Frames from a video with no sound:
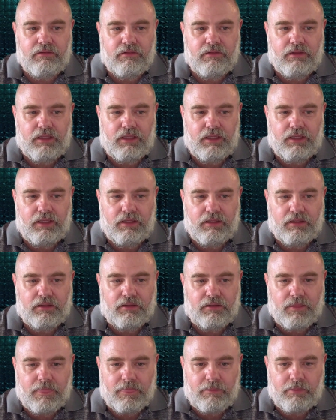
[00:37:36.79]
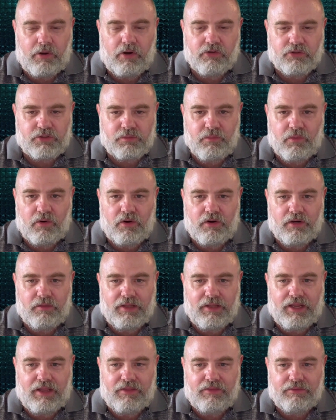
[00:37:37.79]
the post-mortem
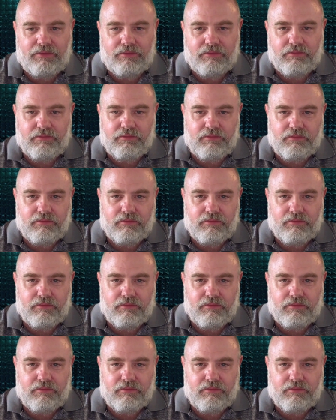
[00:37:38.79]
on